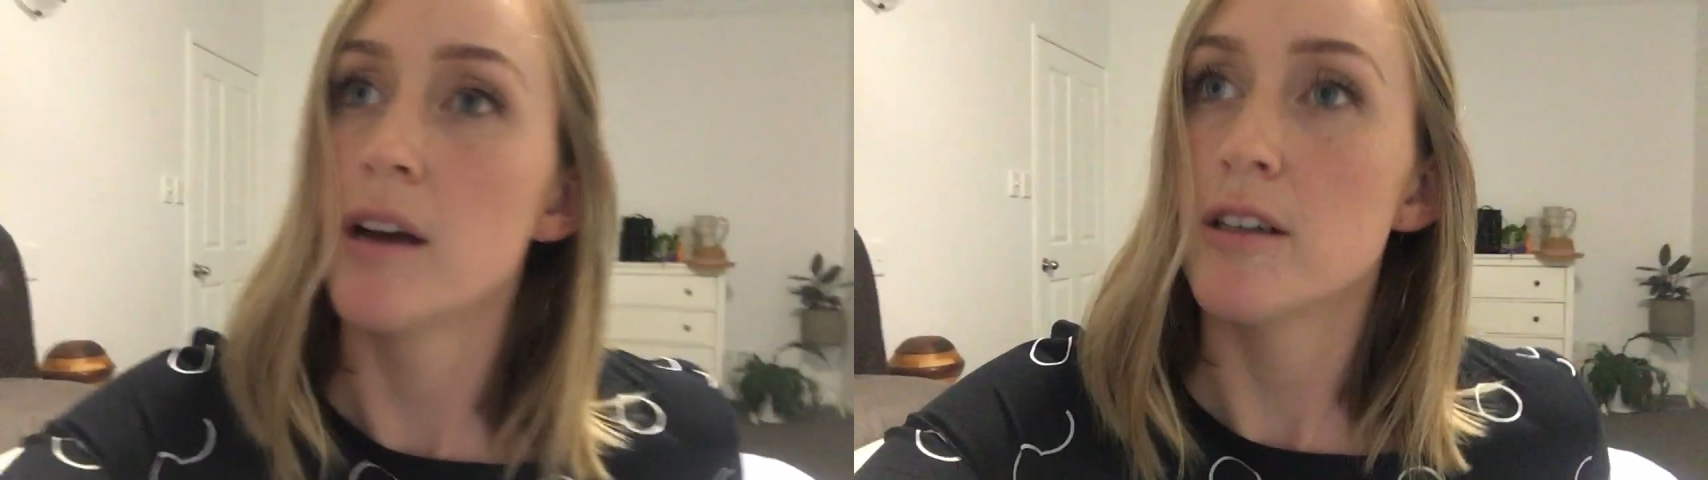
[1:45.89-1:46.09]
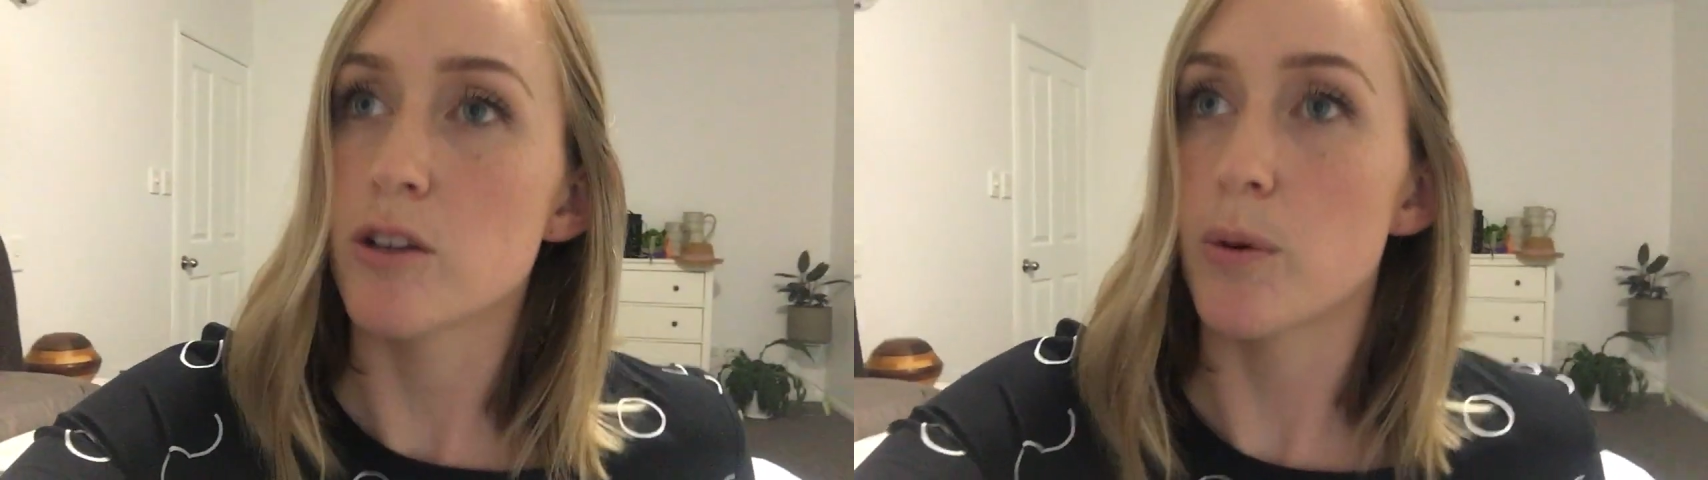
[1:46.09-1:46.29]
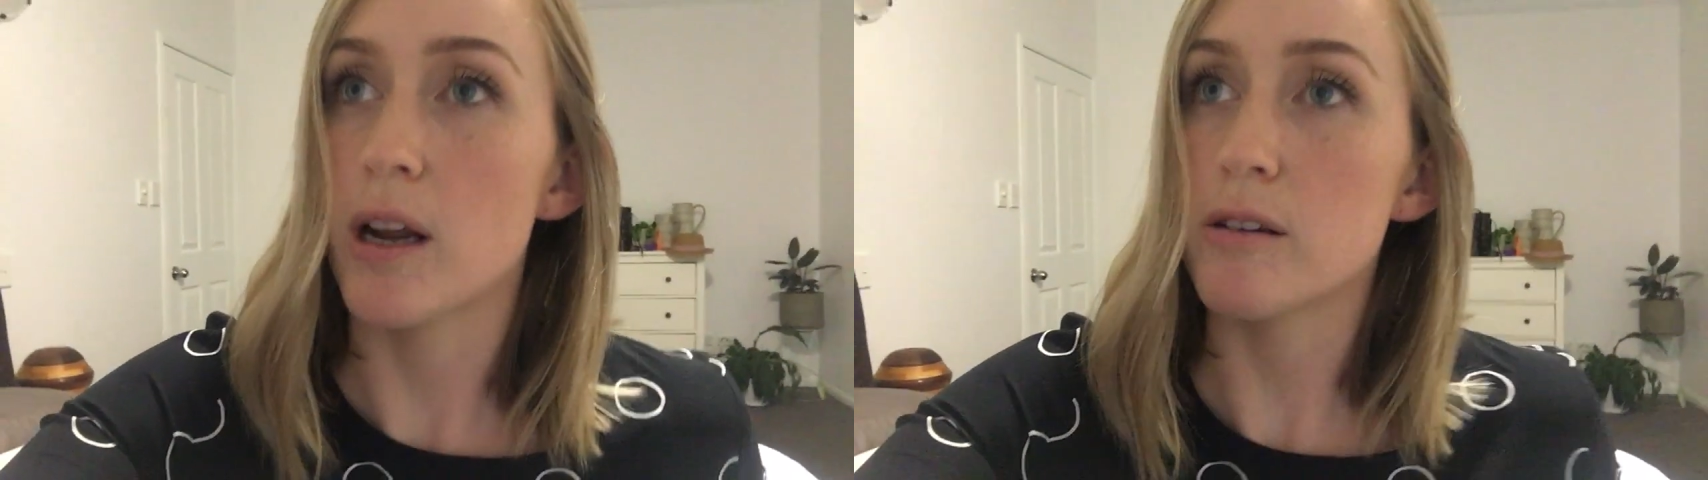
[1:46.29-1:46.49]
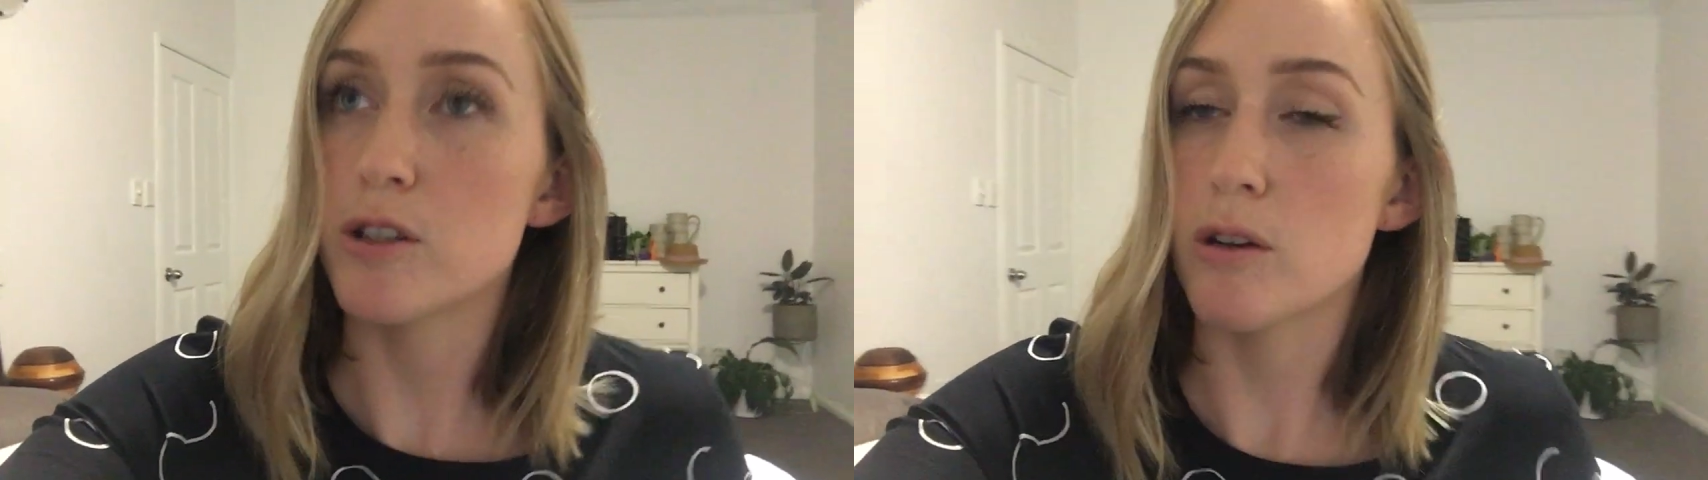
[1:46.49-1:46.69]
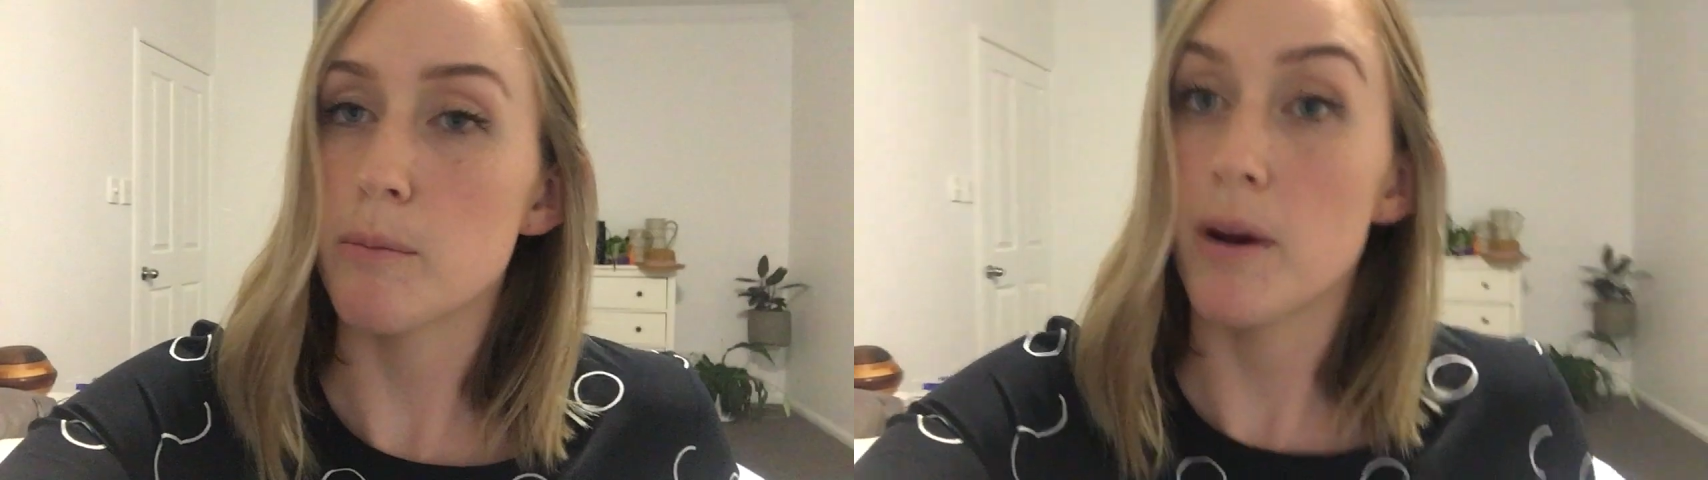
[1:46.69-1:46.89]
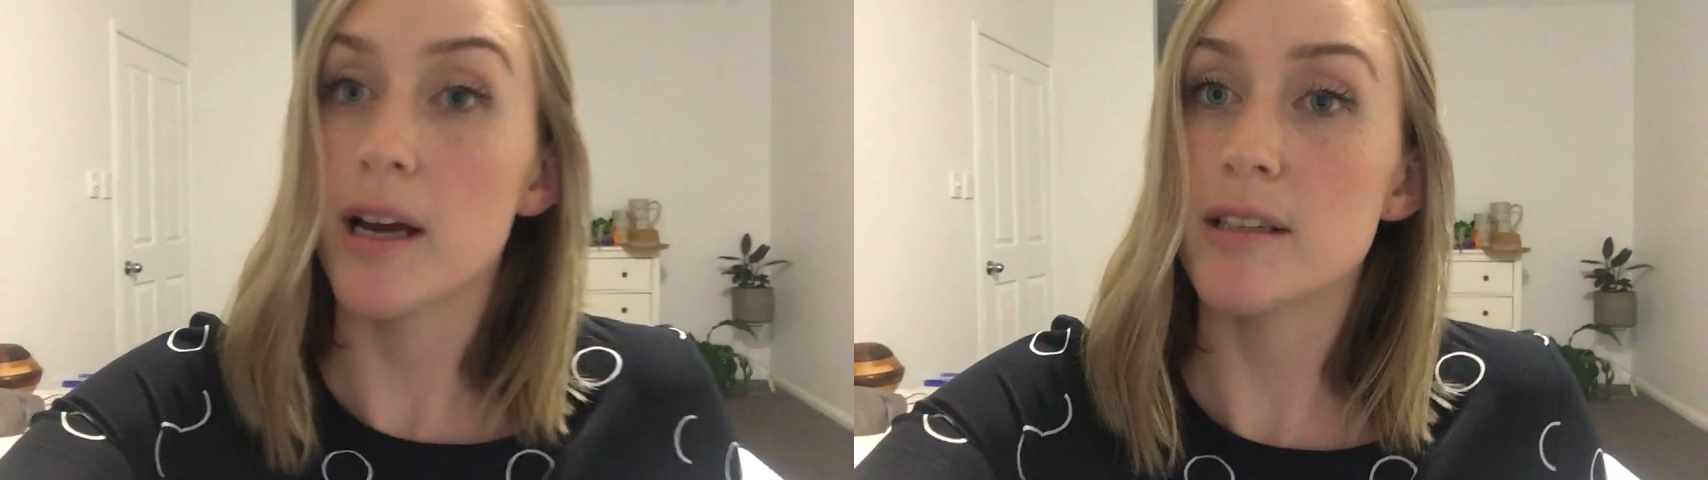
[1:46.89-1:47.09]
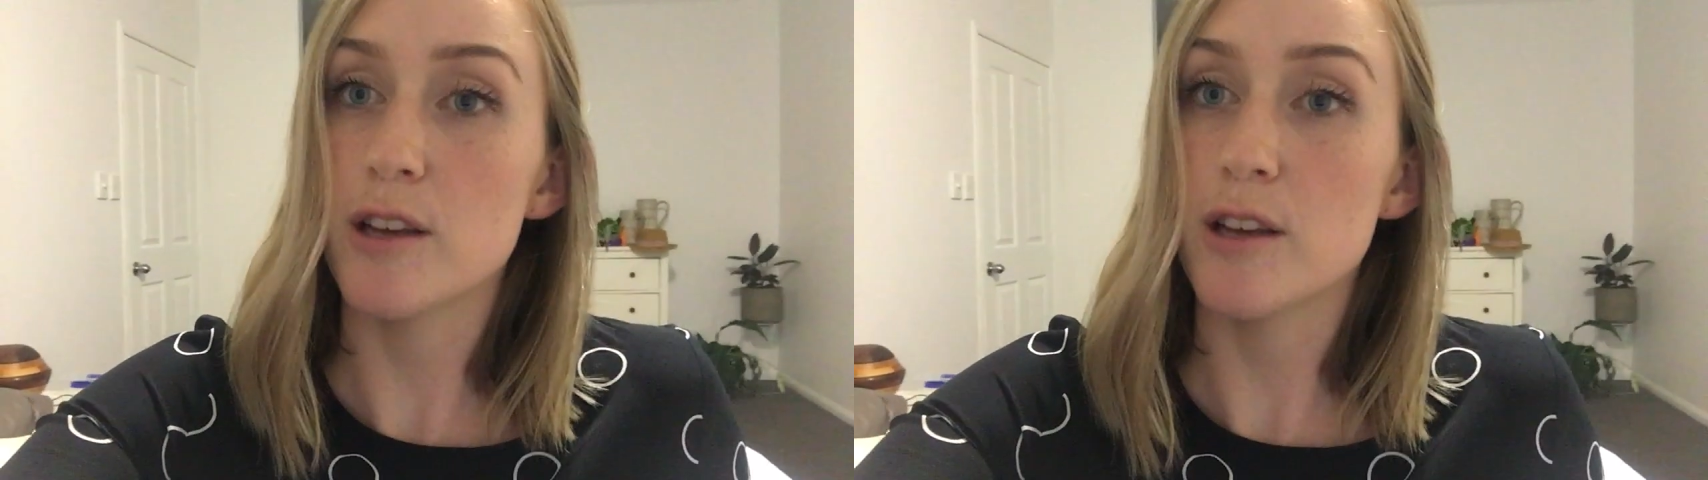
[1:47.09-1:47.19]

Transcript: So when I was doing my